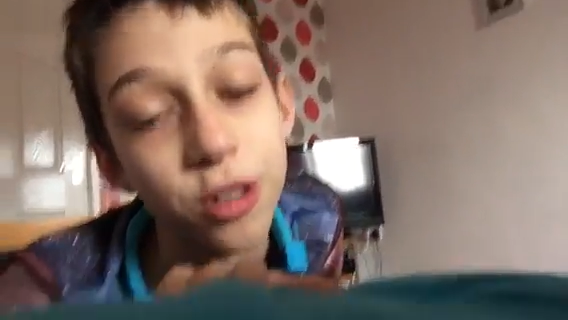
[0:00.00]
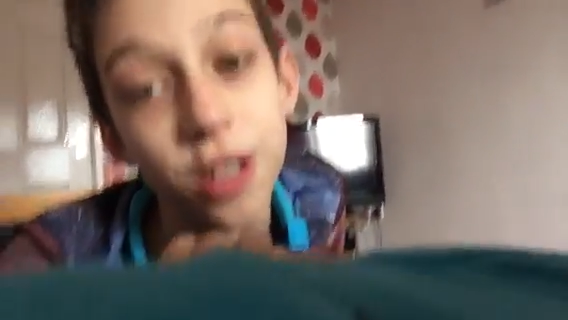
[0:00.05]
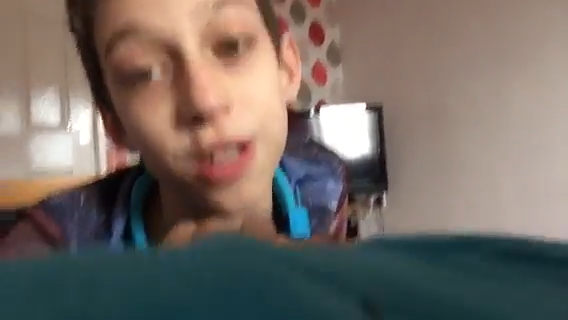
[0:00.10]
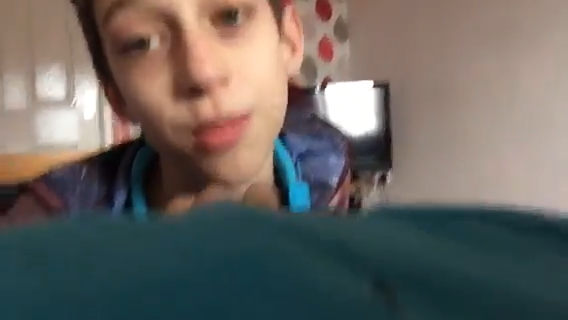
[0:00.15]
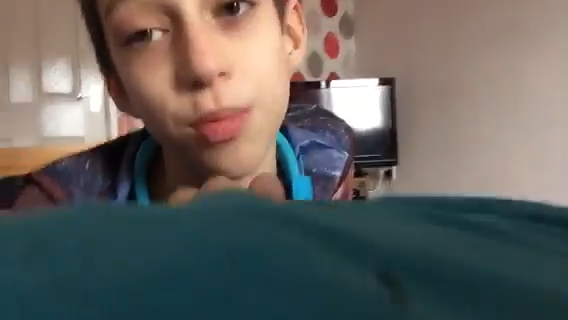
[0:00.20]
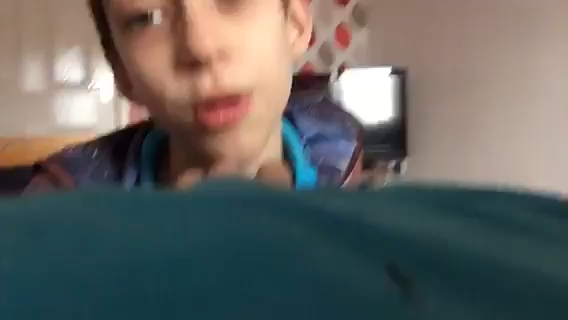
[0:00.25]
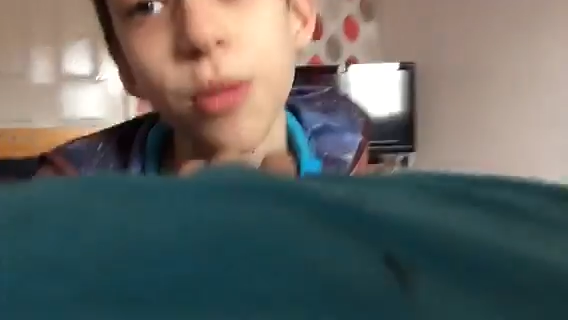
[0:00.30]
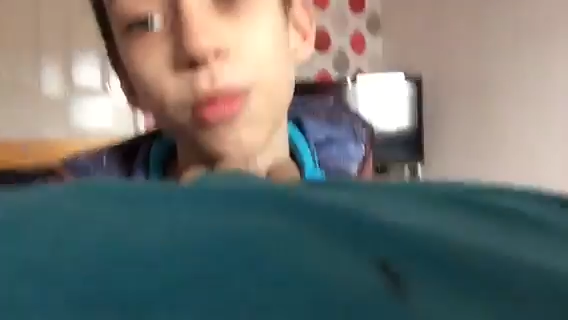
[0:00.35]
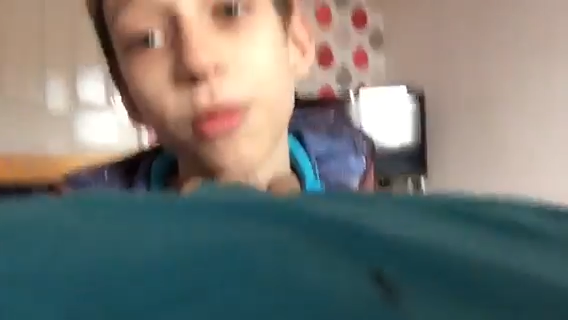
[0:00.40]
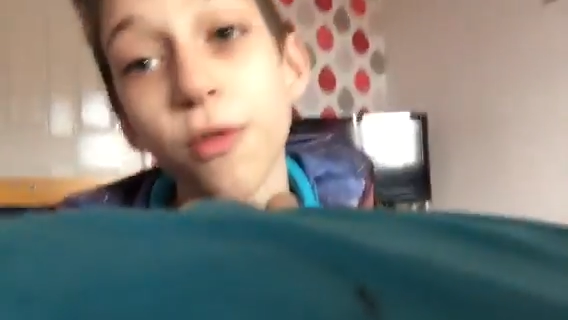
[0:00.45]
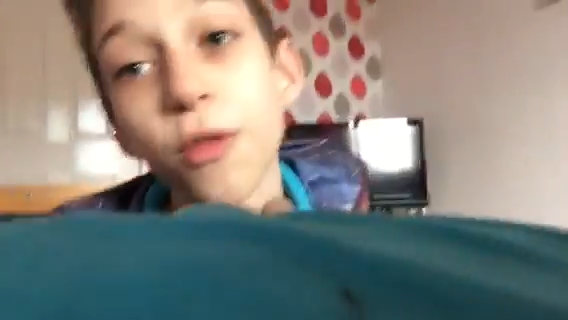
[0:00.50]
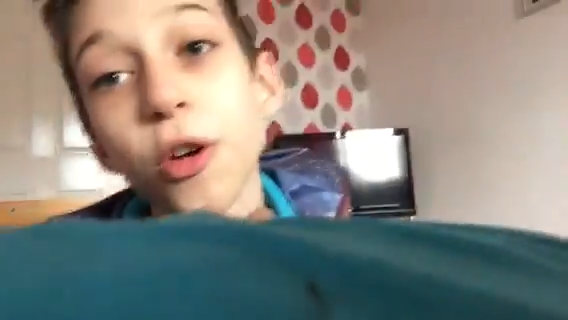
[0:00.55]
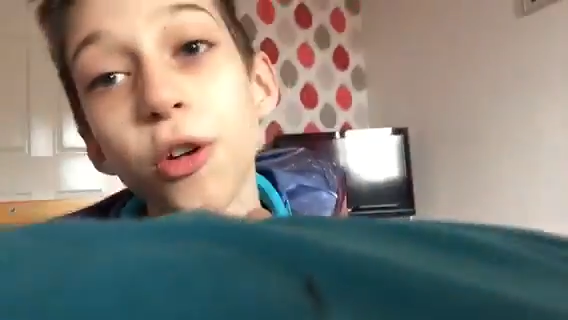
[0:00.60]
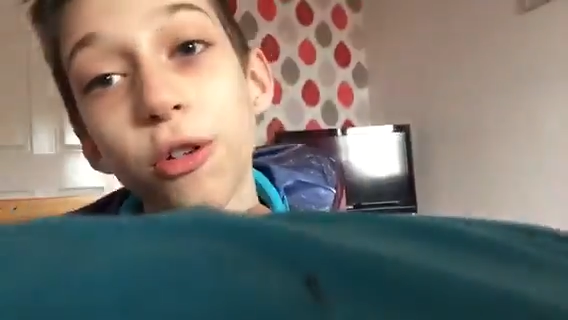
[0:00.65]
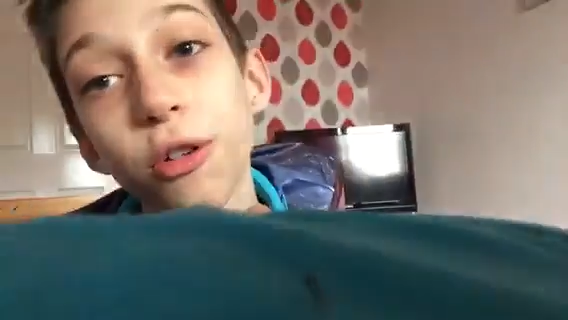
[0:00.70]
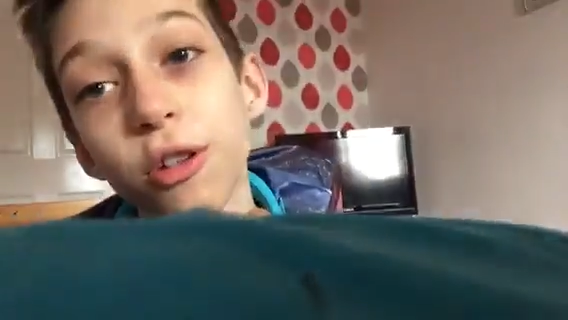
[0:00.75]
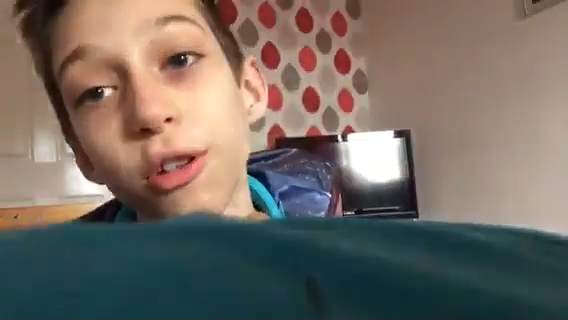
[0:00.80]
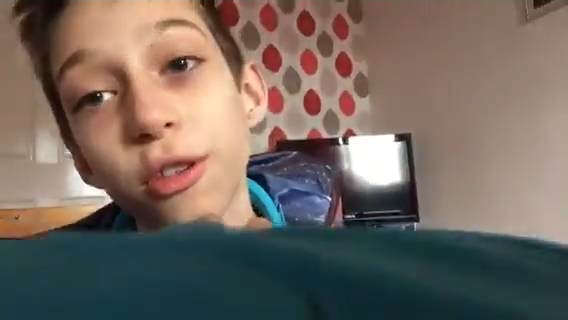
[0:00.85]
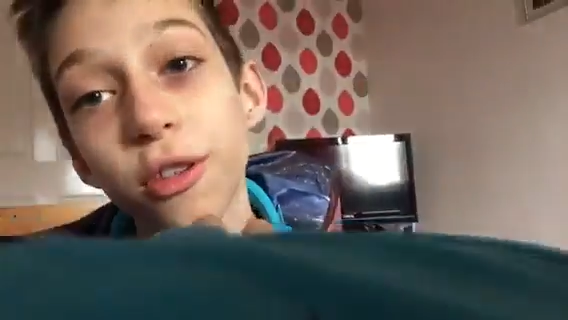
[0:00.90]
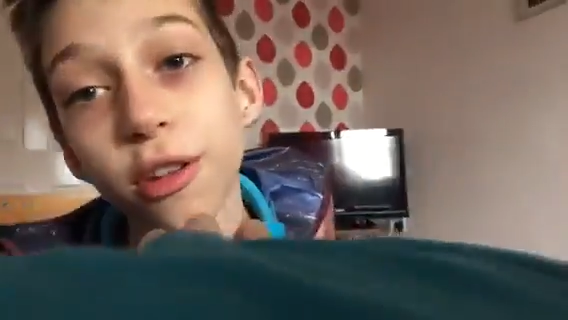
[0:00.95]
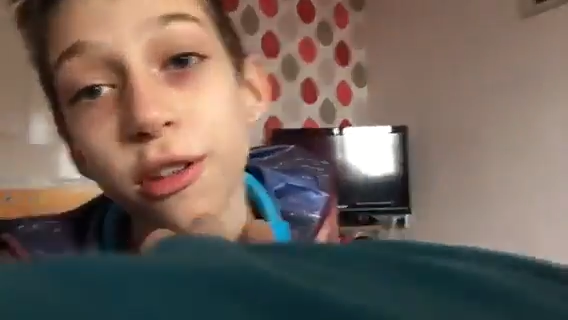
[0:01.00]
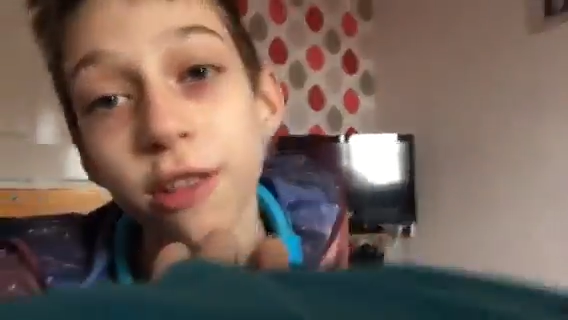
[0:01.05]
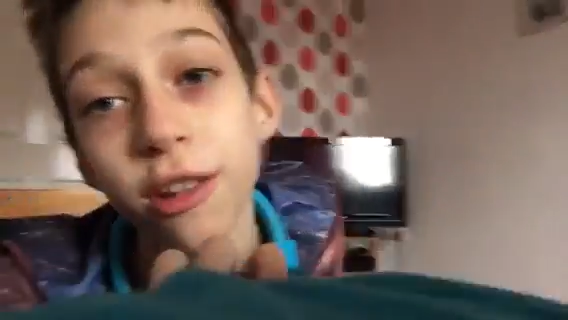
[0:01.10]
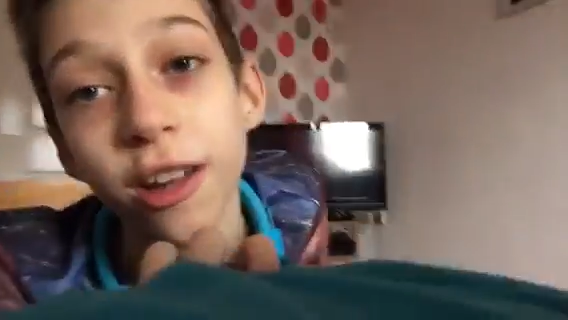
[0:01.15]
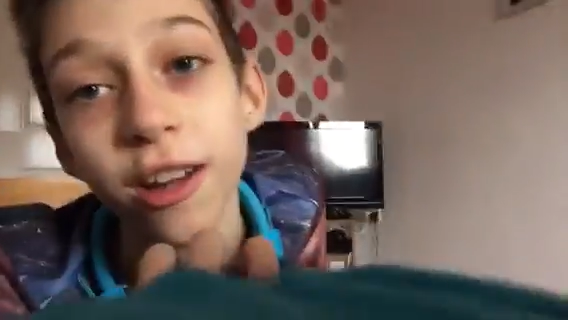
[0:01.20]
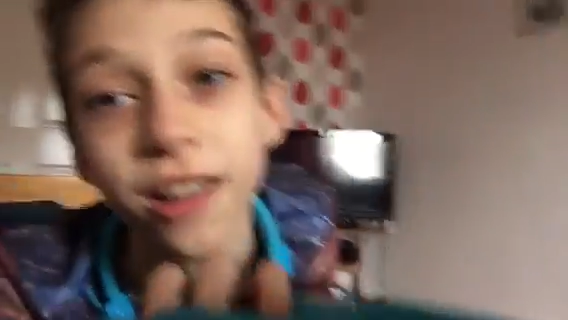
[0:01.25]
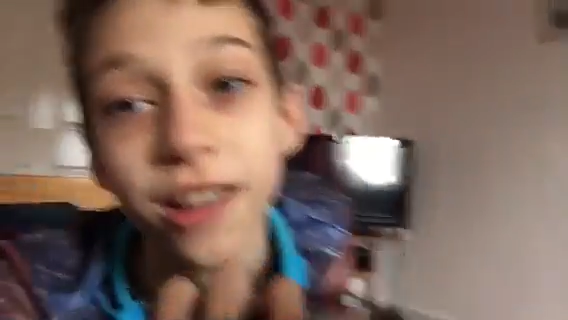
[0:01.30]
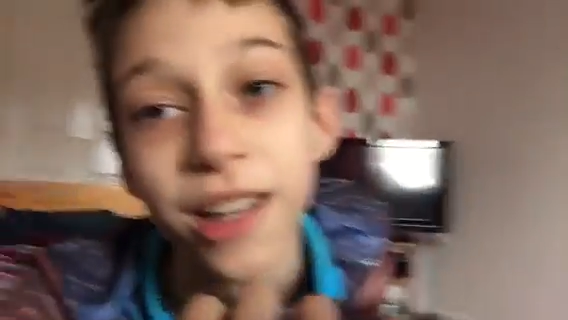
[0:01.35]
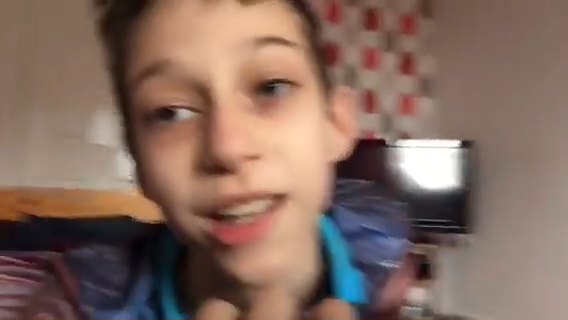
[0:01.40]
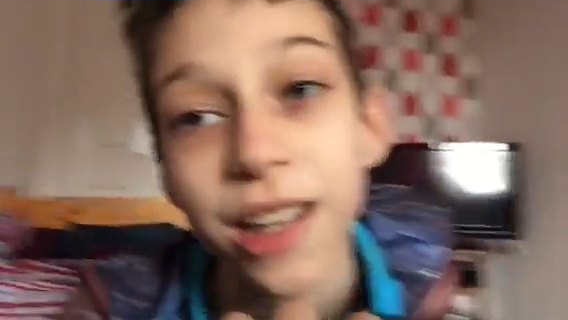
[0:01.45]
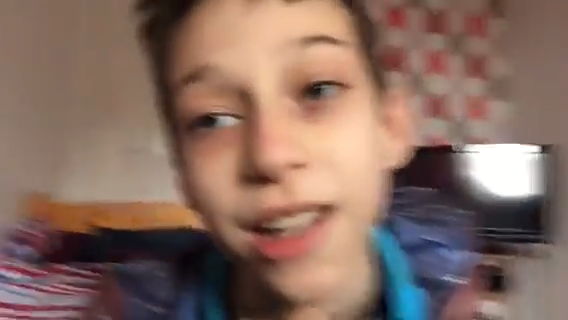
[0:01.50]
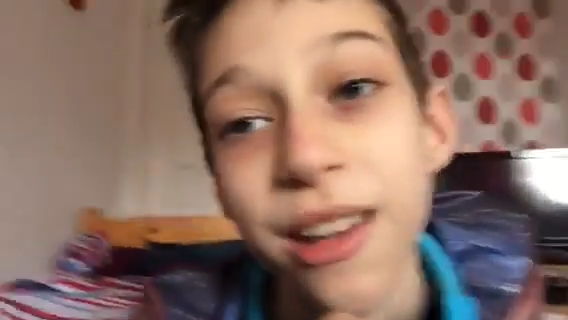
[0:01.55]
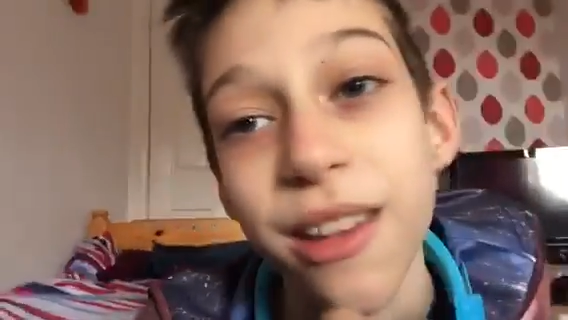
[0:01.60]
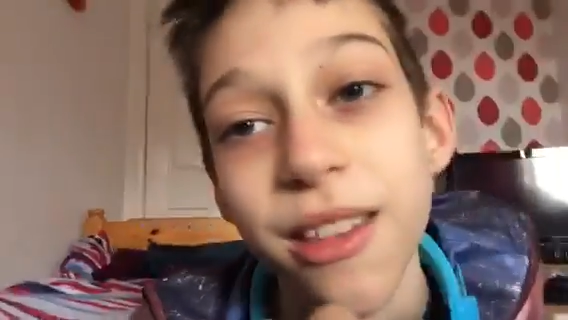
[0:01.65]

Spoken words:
to the proper vlogs on the Sunday.